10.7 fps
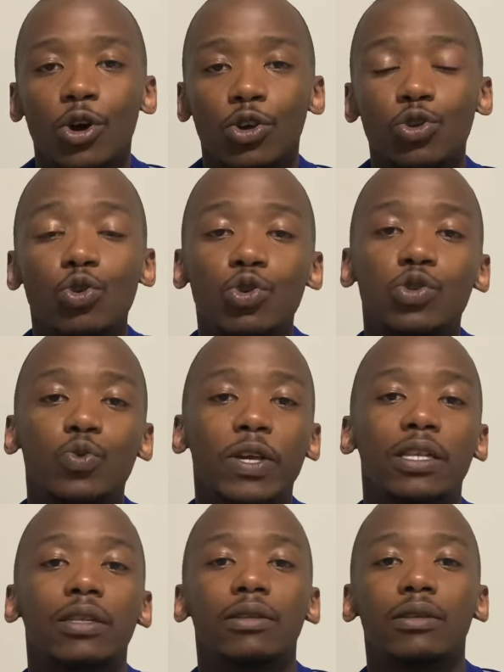use
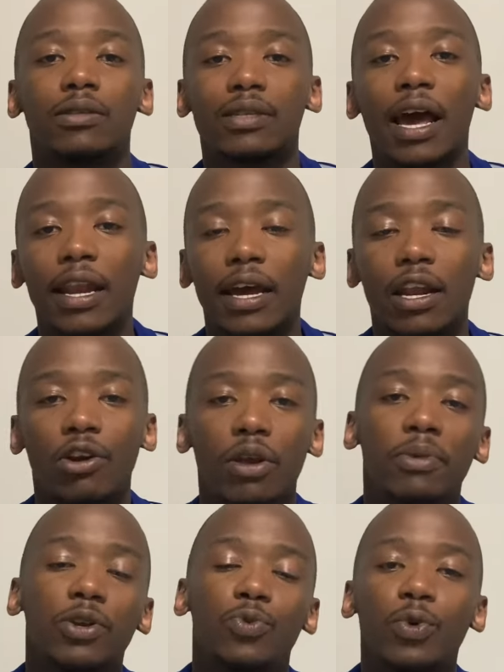when signing an
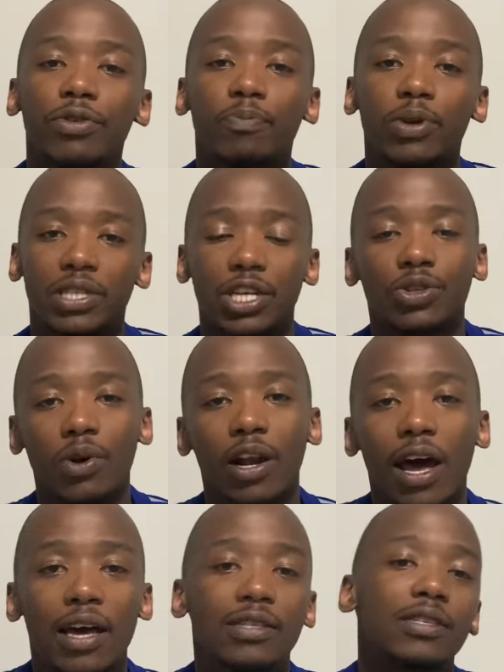agreement with potential
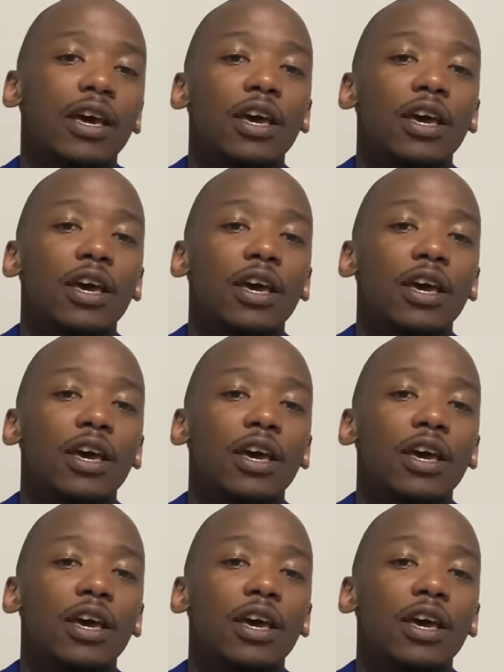clients,